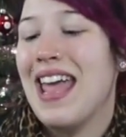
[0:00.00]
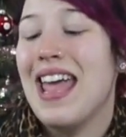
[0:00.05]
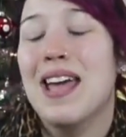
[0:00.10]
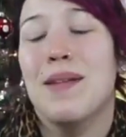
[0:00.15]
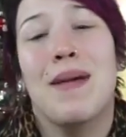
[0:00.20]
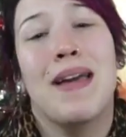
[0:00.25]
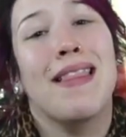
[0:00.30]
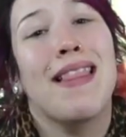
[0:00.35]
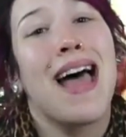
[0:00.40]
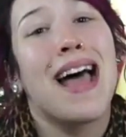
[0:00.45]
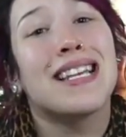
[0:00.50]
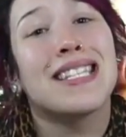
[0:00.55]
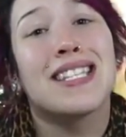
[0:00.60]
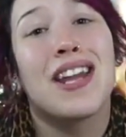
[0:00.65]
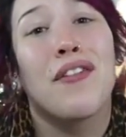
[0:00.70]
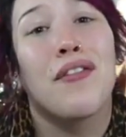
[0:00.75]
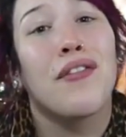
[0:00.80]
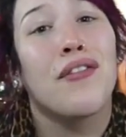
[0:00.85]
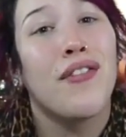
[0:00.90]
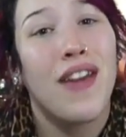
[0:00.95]
And my last
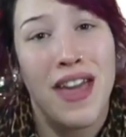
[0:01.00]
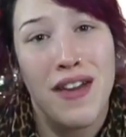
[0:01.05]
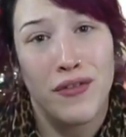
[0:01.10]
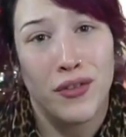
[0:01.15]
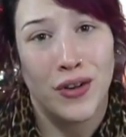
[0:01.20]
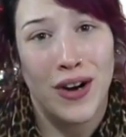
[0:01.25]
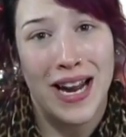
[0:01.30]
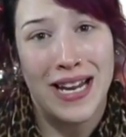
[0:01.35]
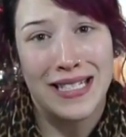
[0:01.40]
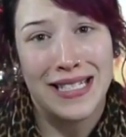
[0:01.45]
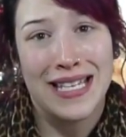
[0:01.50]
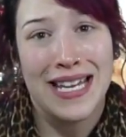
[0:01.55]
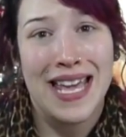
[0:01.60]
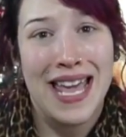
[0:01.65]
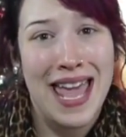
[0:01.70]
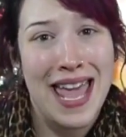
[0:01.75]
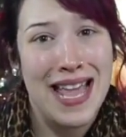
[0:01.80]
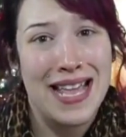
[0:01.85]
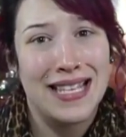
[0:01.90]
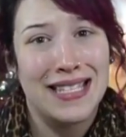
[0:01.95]
favorite
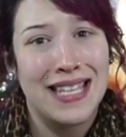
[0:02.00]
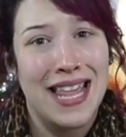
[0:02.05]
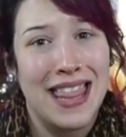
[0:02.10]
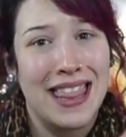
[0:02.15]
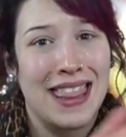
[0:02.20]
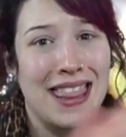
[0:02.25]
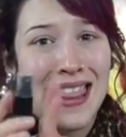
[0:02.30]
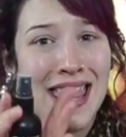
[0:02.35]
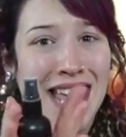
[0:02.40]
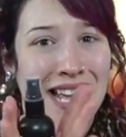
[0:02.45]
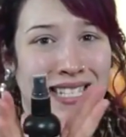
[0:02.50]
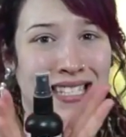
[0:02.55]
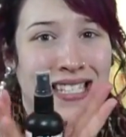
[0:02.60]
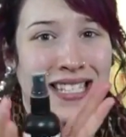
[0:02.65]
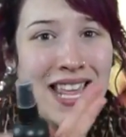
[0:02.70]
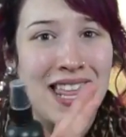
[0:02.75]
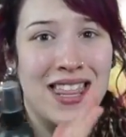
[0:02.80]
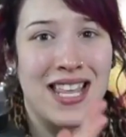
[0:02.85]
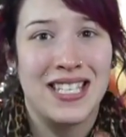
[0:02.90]
is this.